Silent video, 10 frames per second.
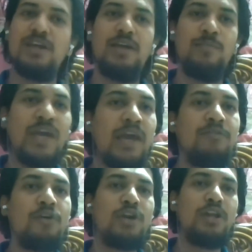and
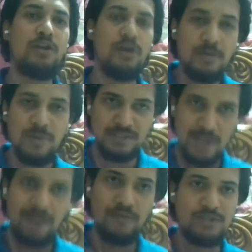behavioral economics,
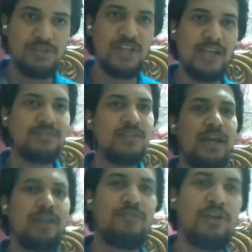I would suggest
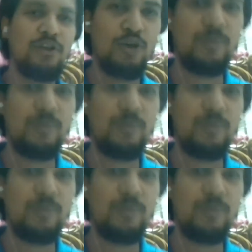that economics